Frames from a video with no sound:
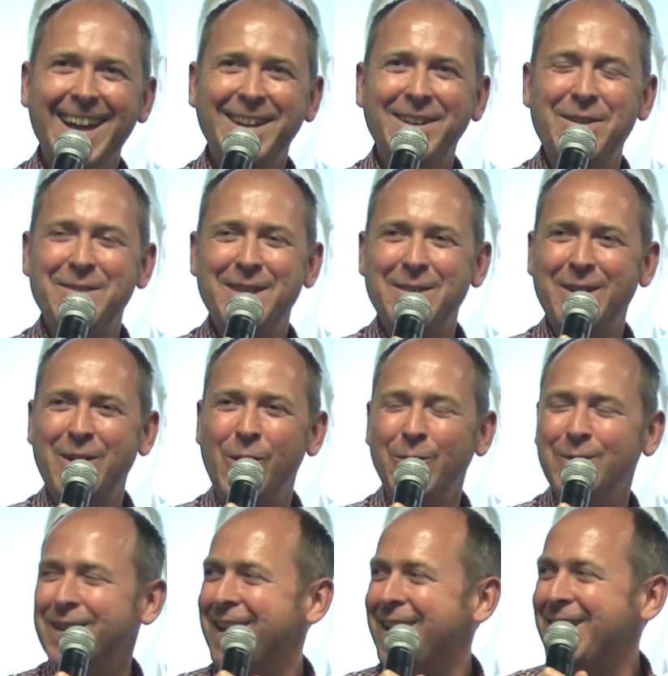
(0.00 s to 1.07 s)
You know,
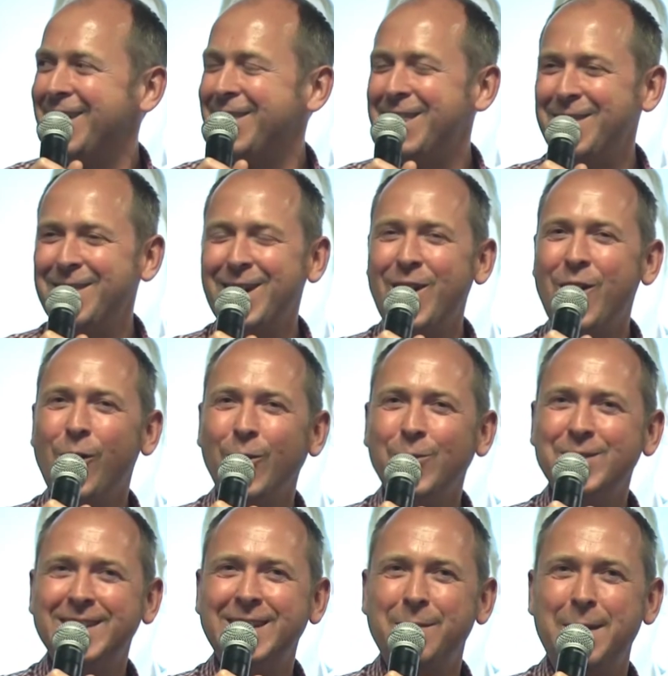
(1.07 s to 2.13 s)
they're
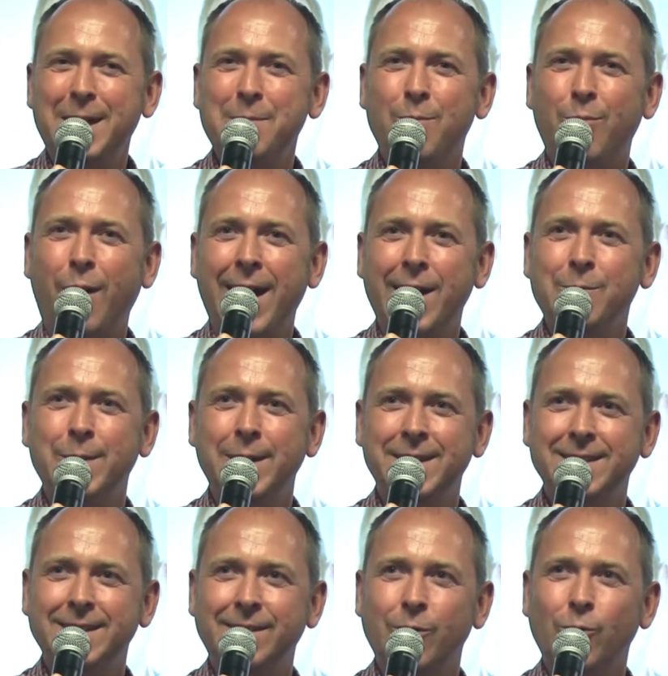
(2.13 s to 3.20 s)
constantly being
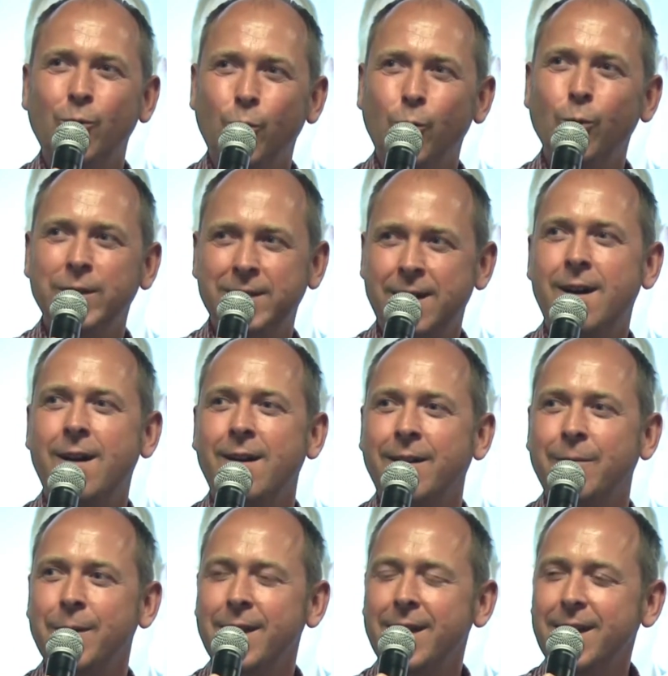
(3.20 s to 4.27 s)
browbeaten all the
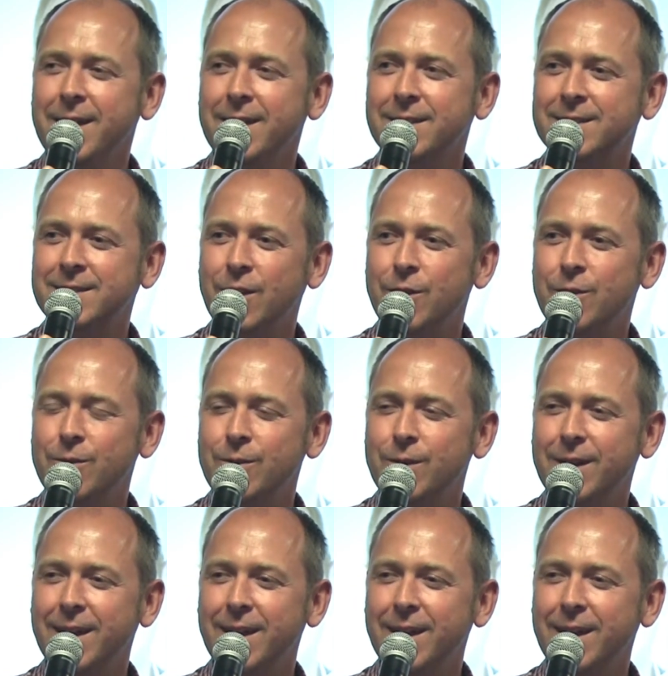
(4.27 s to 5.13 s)
time. So